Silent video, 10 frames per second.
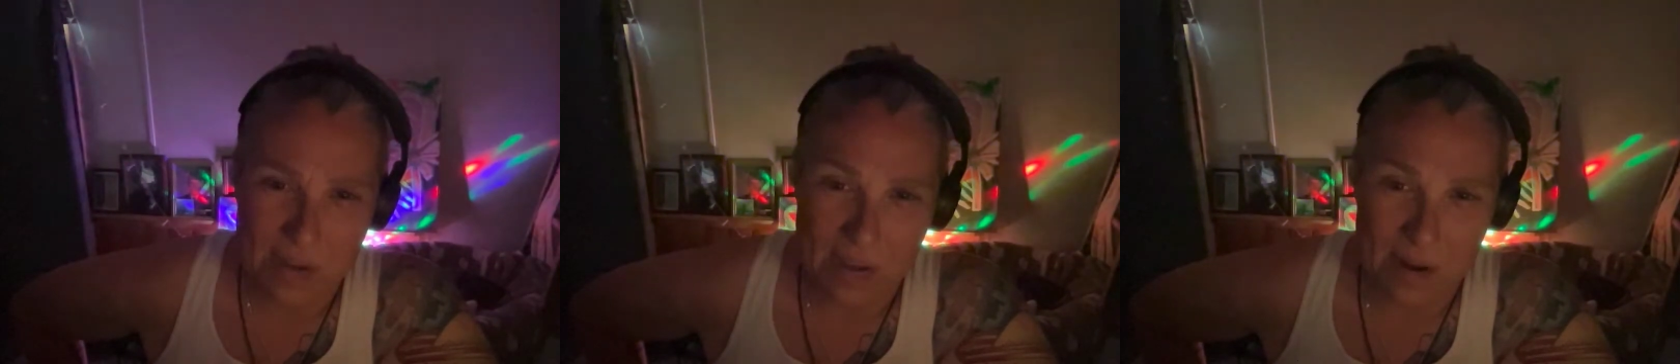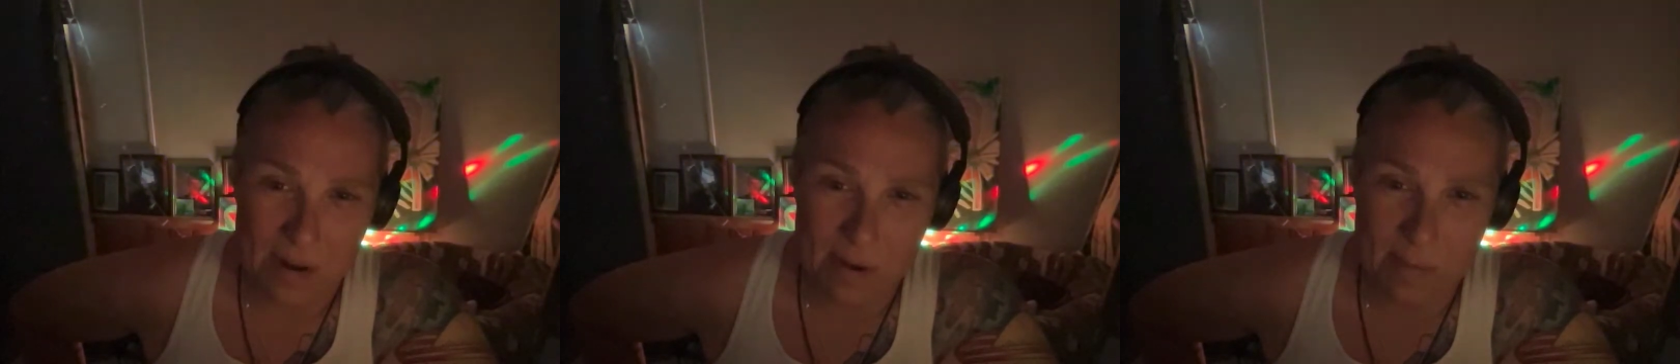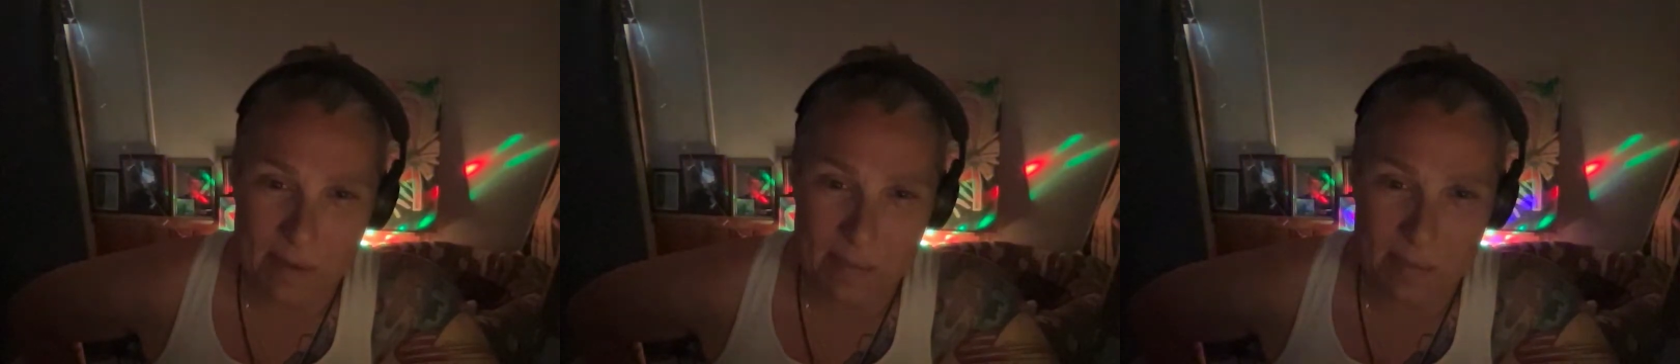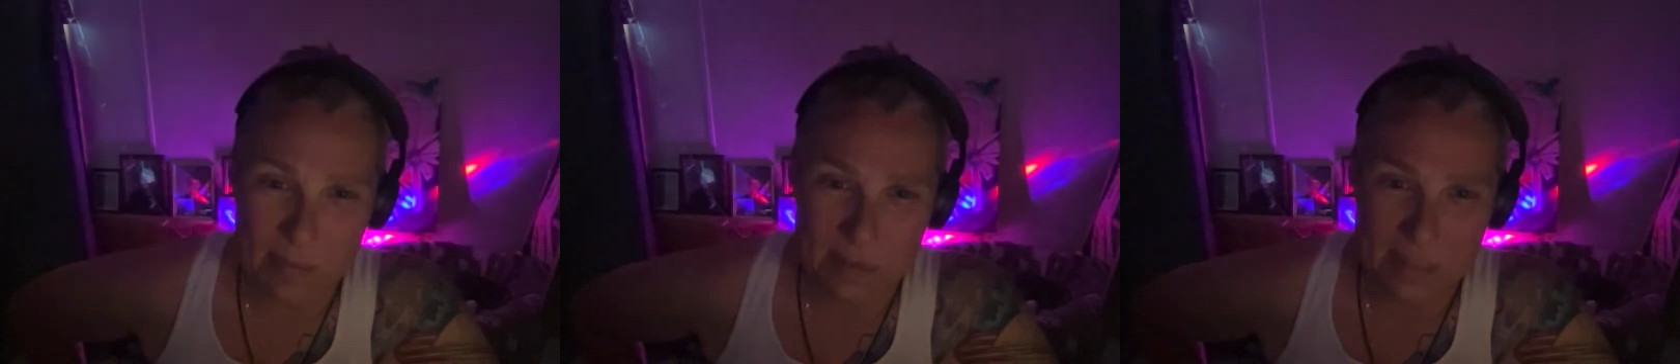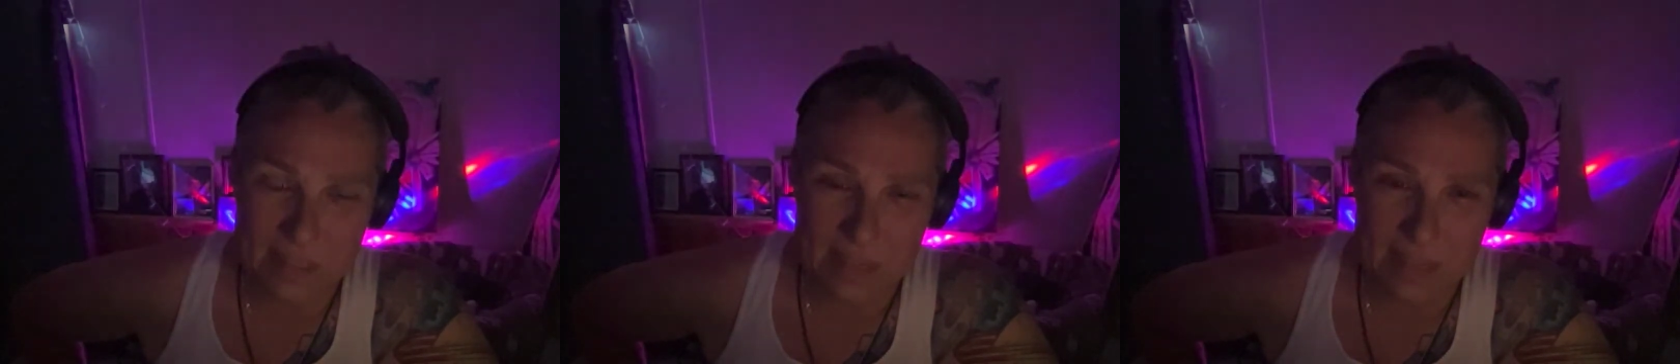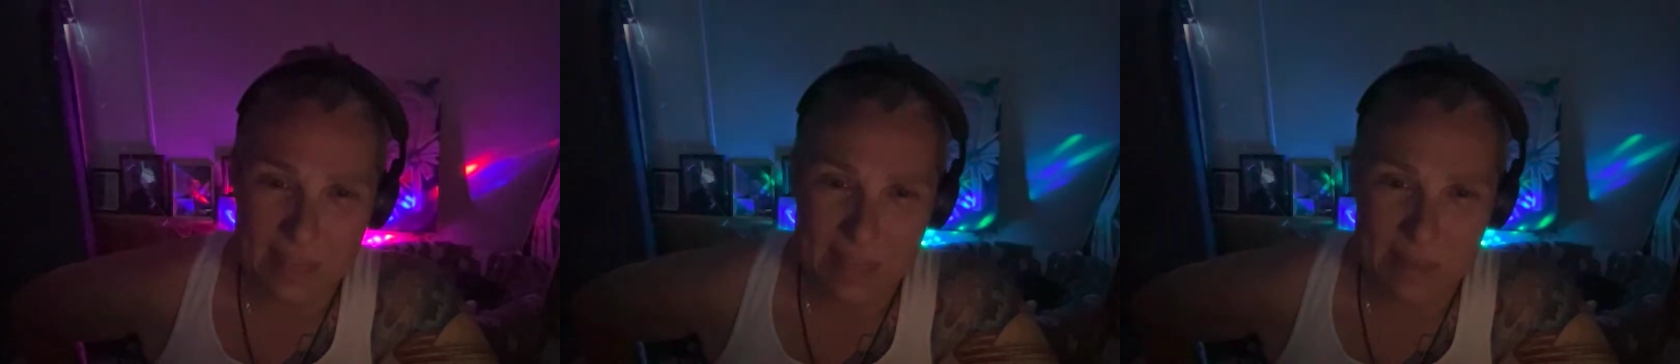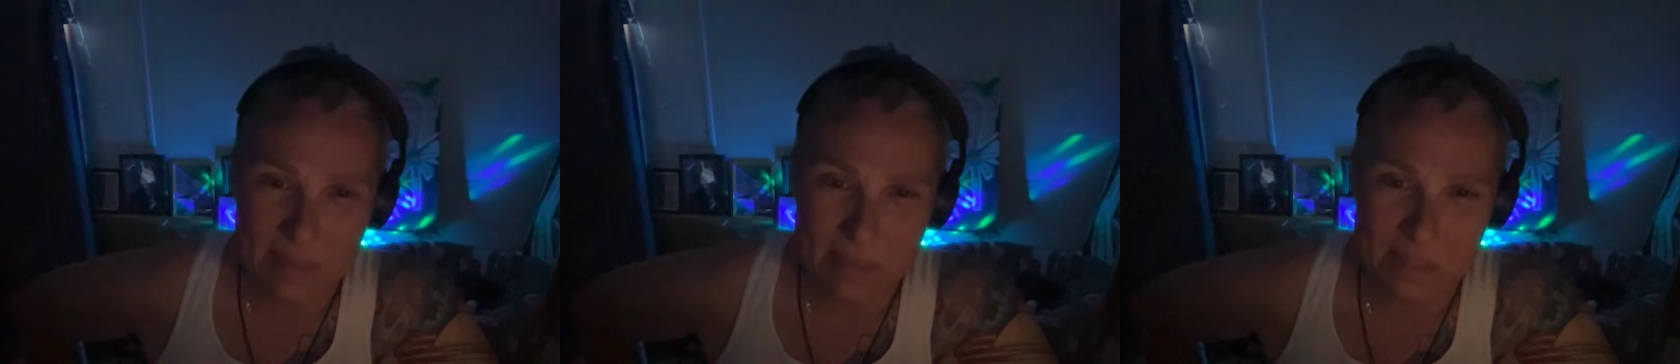I don't know, maybe what it's like that in the
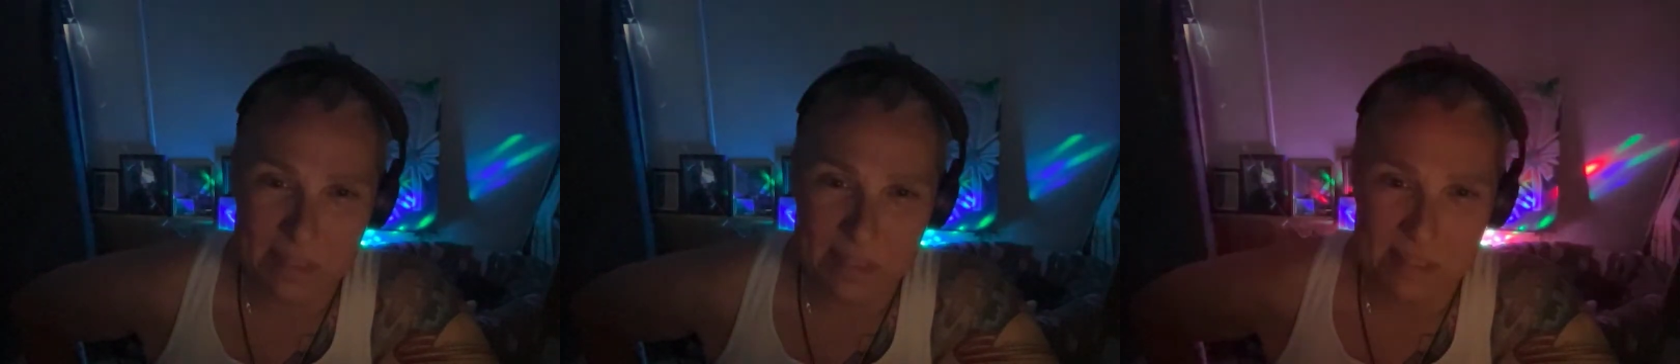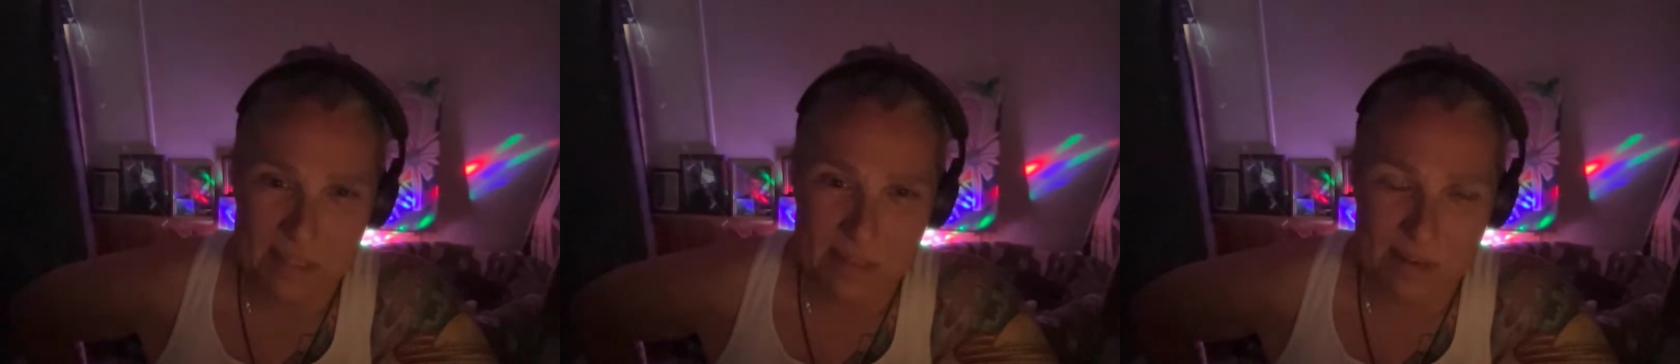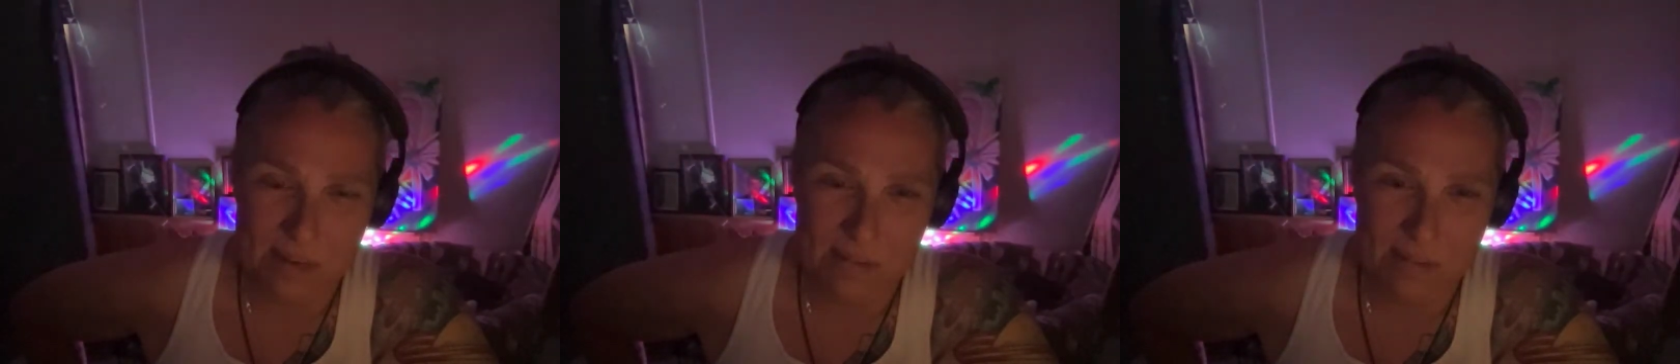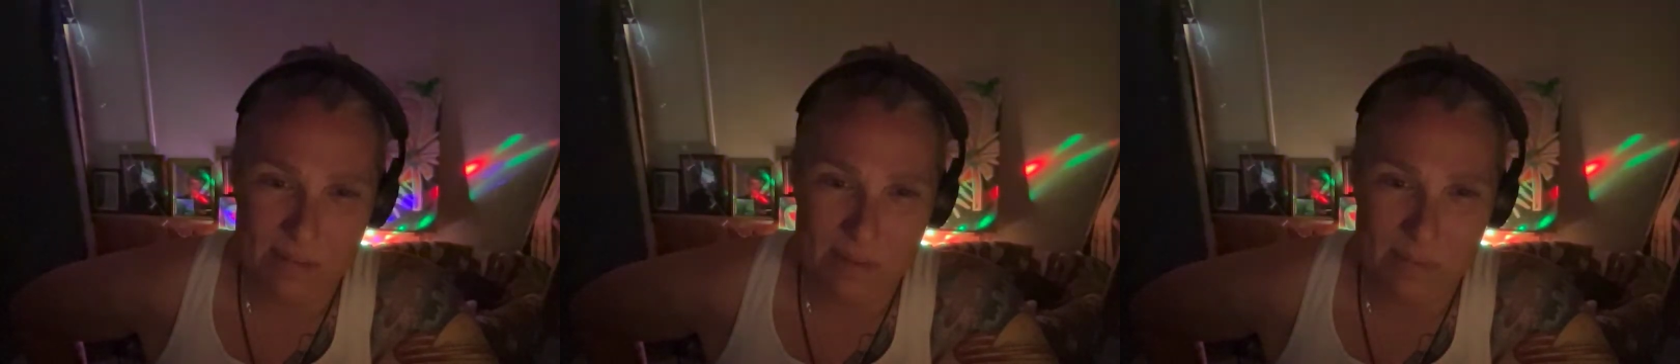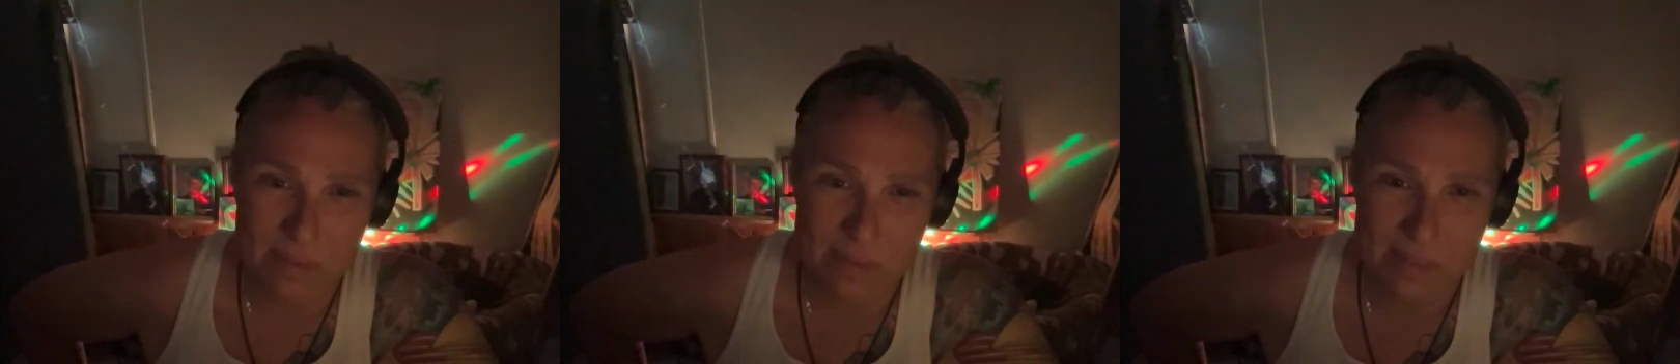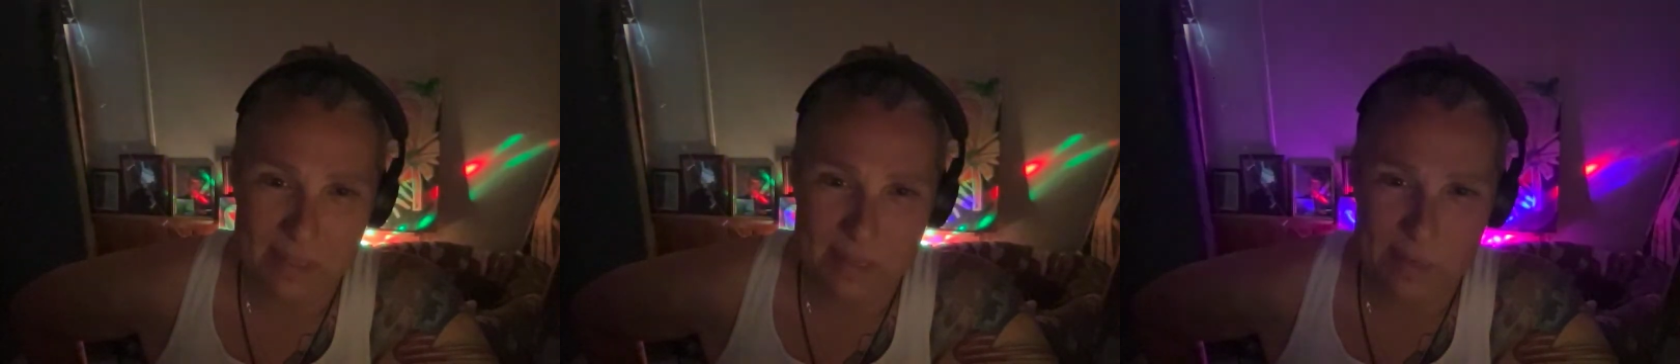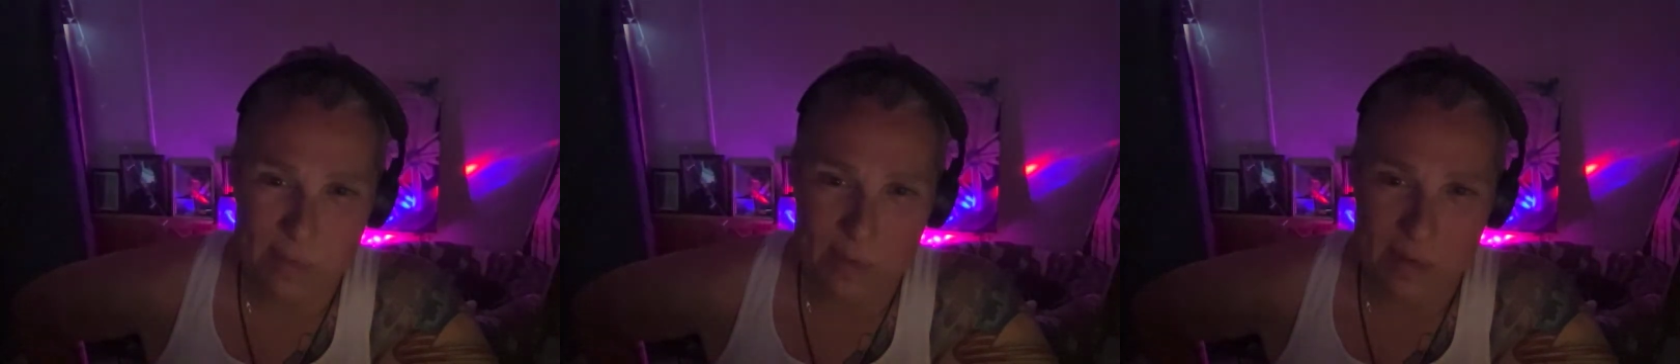big cities still. I don't live in a big city
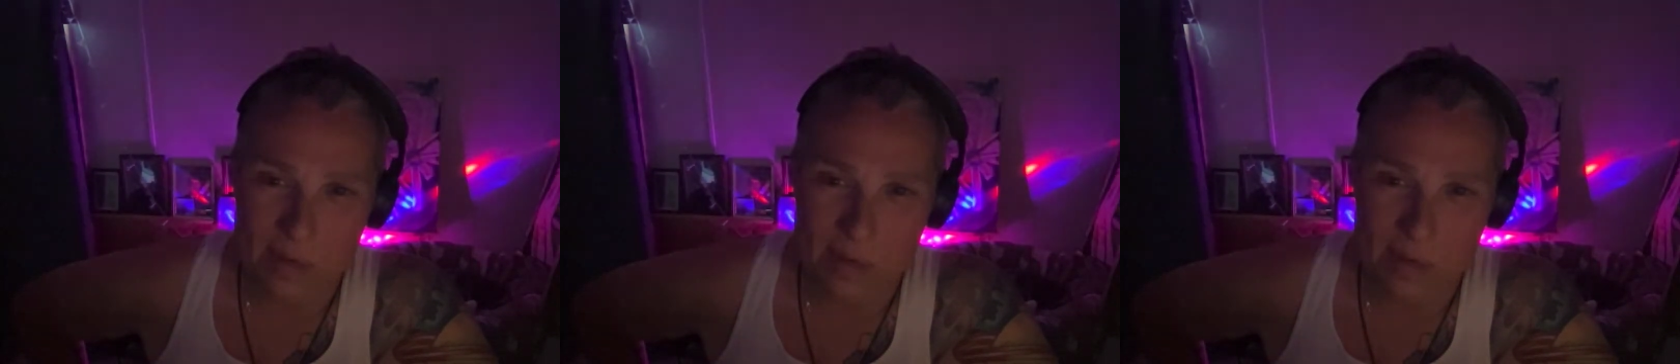anymore.